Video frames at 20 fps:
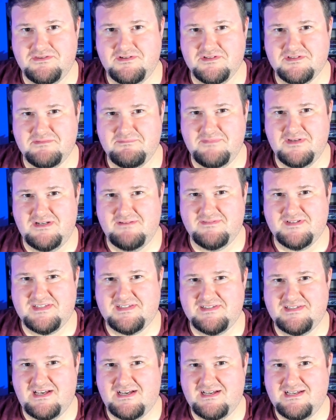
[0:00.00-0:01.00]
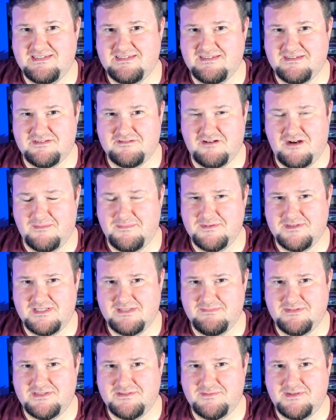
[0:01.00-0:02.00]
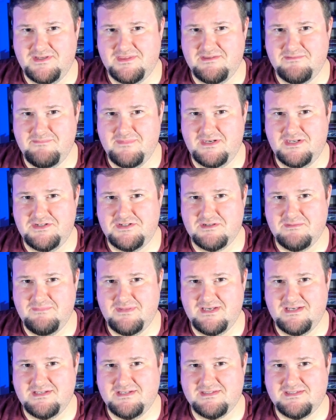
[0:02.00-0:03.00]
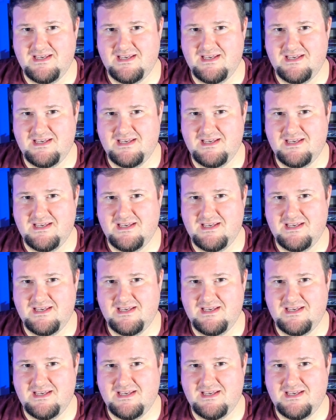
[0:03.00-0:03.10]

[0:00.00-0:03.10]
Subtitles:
there's a bit of a size discrepancy between the miniature base